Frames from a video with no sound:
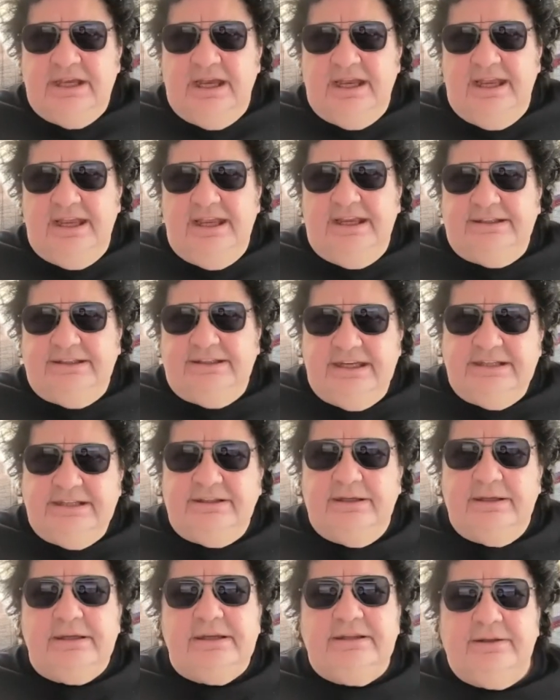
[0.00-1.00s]
And
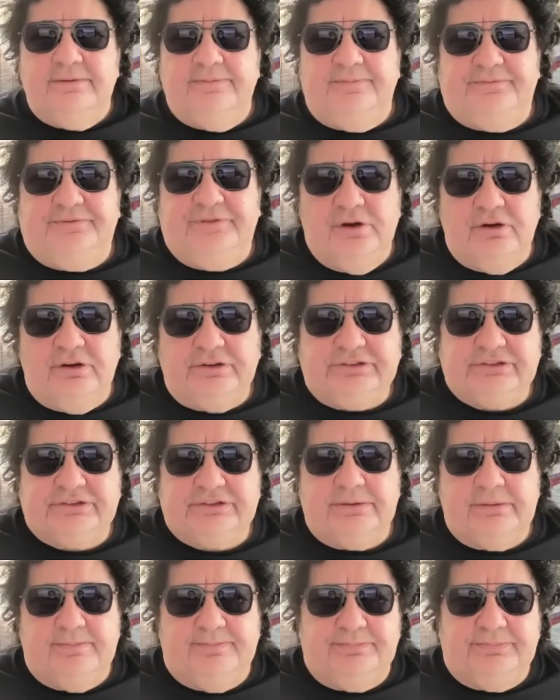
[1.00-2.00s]
in the
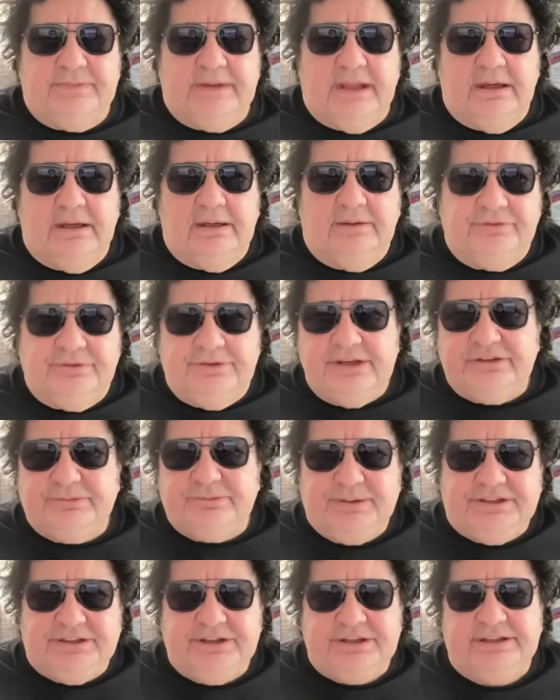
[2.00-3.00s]
first... this
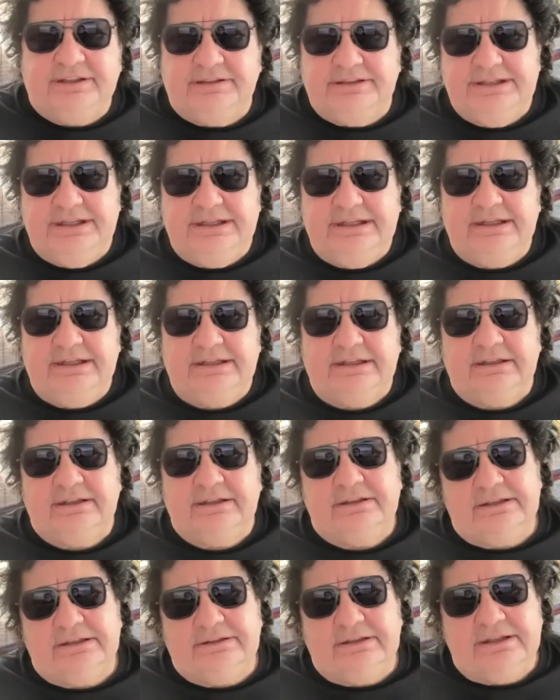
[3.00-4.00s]
particular year,
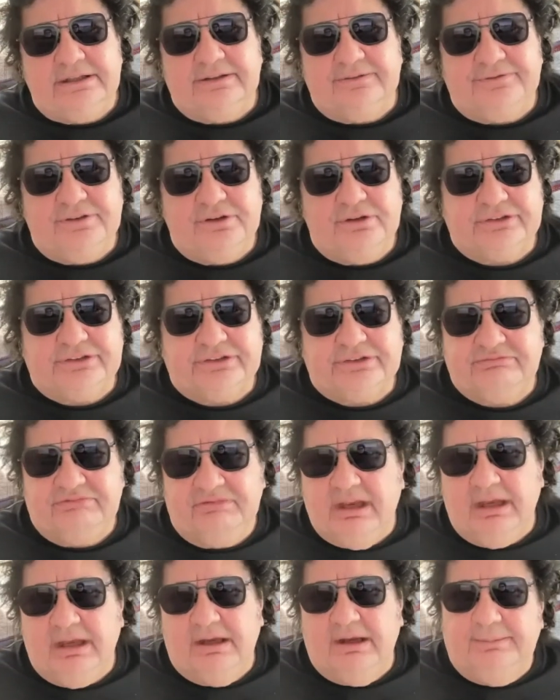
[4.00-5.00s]
in the first
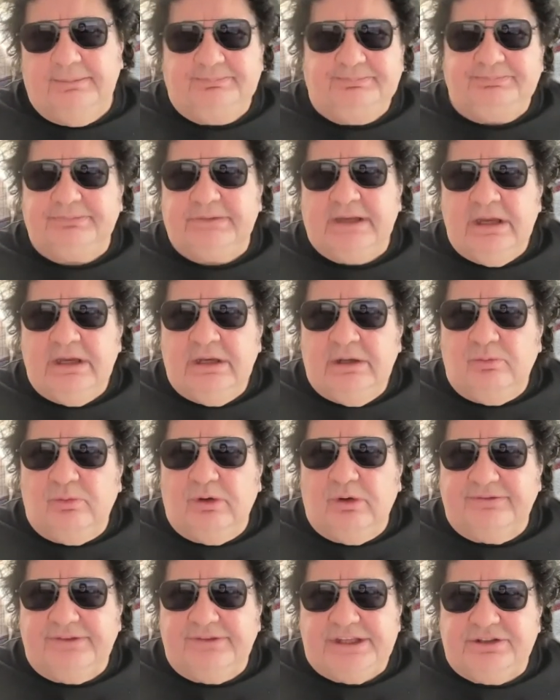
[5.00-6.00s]

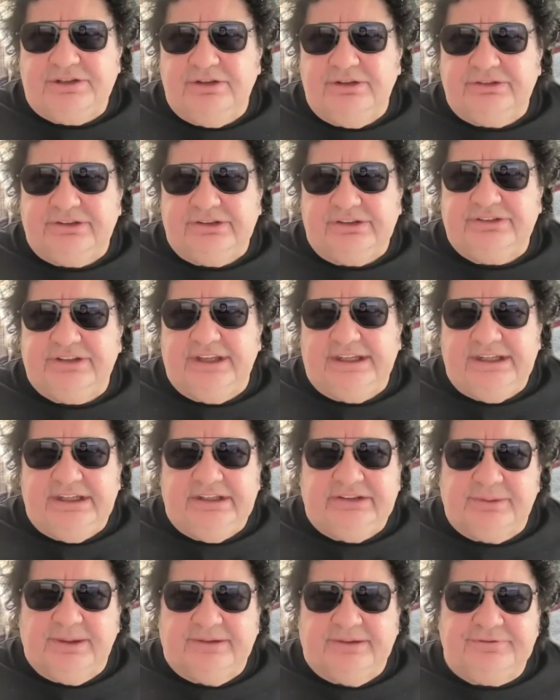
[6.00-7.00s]
whatever the acoustic set
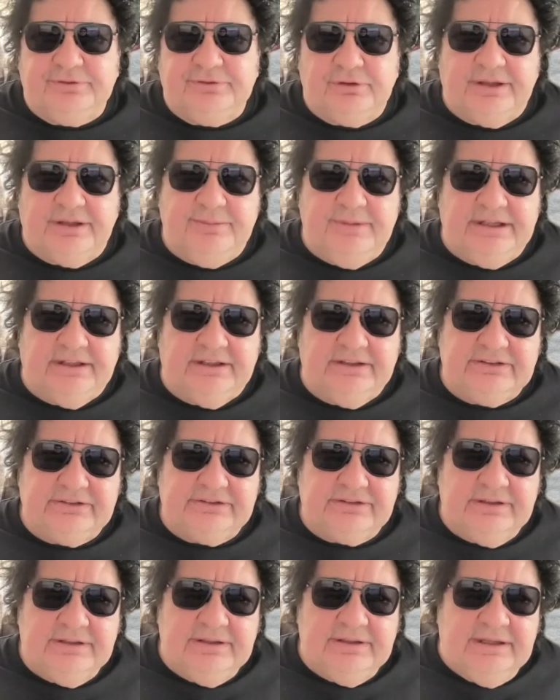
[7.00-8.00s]
is, about 40
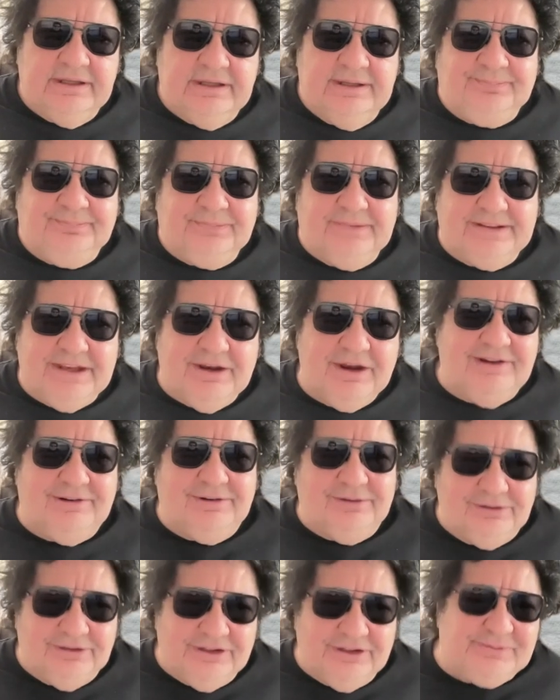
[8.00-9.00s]
minutes, there are
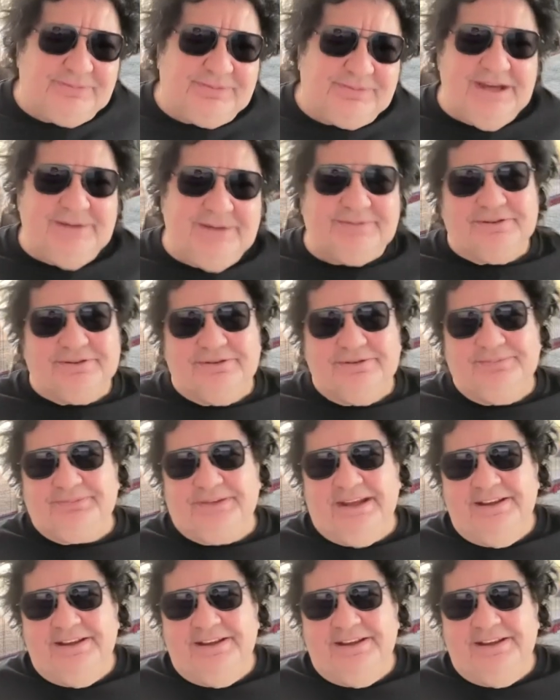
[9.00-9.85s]
all these people,